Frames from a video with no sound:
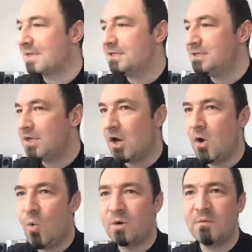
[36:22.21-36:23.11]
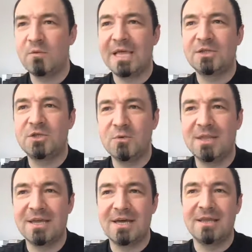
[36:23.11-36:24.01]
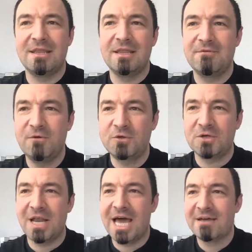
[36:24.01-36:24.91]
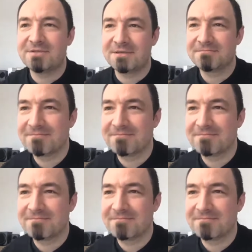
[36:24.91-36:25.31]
So what we would like to do in the future lives.